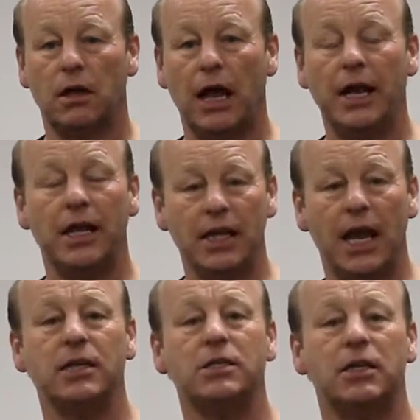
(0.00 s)
And at the
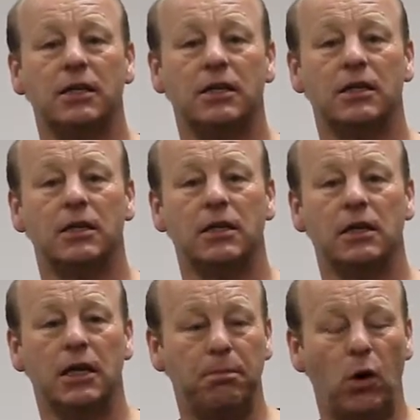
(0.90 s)
end,
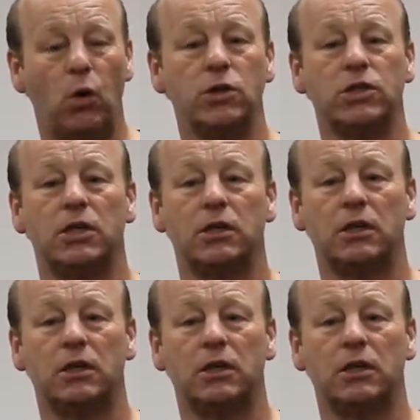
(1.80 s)
he paused,